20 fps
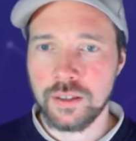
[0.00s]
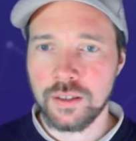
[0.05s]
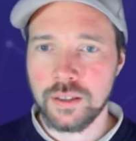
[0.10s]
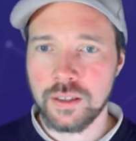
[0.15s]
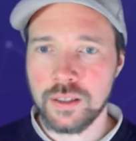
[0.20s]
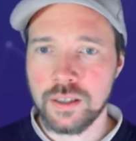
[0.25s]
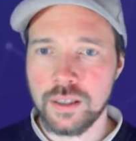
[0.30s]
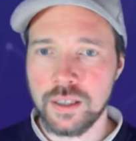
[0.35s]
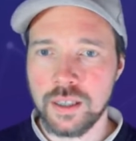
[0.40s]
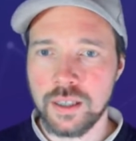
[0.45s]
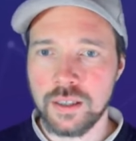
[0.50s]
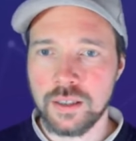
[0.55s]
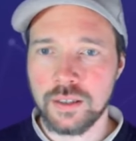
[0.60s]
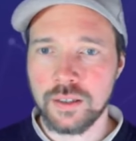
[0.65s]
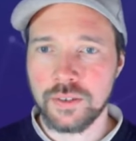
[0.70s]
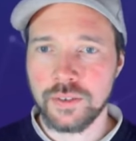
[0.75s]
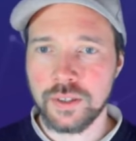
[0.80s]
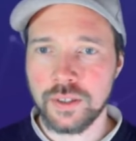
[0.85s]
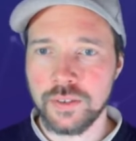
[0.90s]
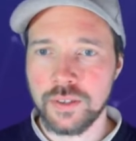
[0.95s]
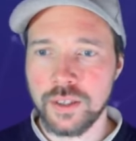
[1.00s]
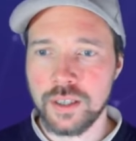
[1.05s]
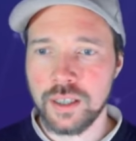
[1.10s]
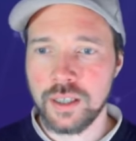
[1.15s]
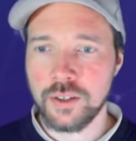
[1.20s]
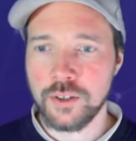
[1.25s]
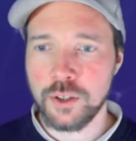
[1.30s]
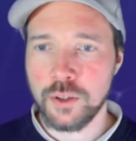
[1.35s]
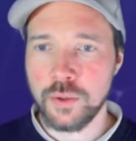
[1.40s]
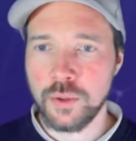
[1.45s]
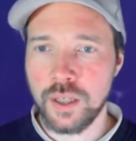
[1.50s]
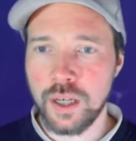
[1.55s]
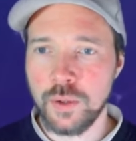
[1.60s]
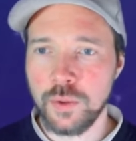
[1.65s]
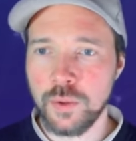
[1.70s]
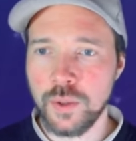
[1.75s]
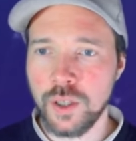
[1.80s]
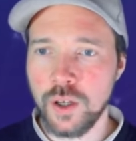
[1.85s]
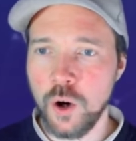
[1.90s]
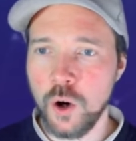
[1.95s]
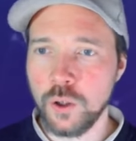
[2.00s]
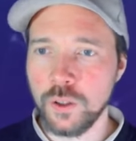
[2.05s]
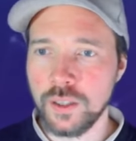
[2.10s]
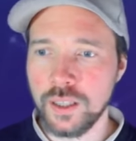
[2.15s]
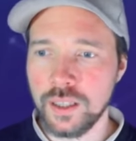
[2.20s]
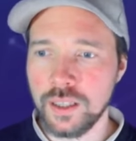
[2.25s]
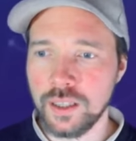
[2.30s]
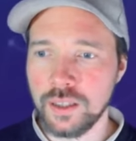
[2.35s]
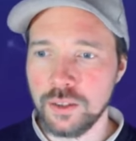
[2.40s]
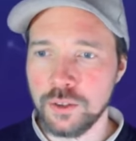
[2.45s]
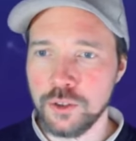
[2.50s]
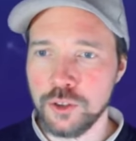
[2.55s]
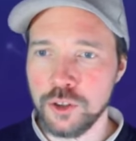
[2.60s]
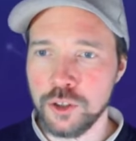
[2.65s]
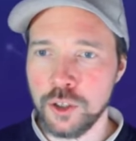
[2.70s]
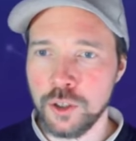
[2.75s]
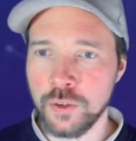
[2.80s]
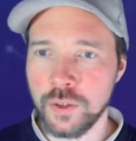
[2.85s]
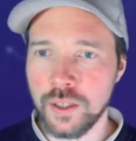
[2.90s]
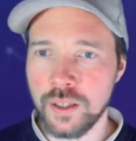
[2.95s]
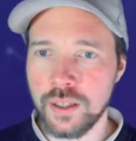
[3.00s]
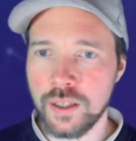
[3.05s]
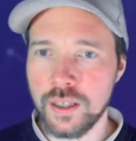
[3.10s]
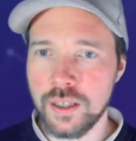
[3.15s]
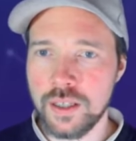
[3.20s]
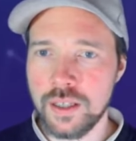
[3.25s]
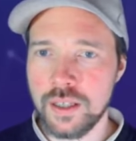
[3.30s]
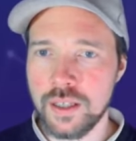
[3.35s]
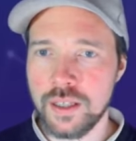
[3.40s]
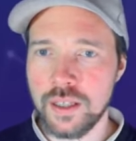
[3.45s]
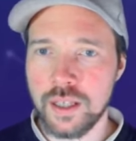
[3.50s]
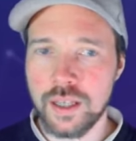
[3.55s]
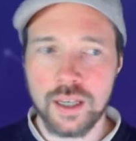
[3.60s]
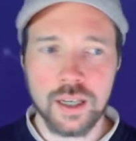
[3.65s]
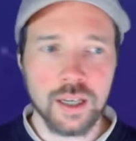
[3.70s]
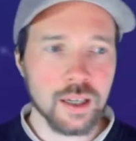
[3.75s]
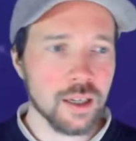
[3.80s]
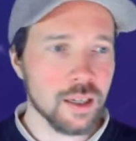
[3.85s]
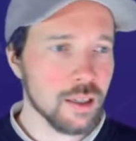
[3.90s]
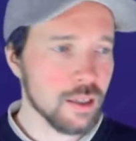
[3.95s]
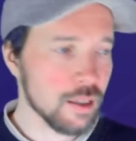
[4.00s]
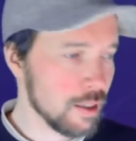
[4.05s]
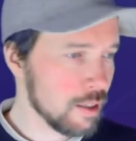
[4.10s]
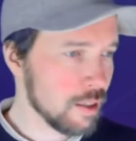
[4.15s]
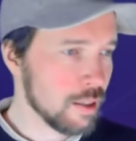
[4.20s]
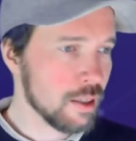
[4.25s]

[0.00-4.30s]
The second derivative is here. So now we only need to show that this thing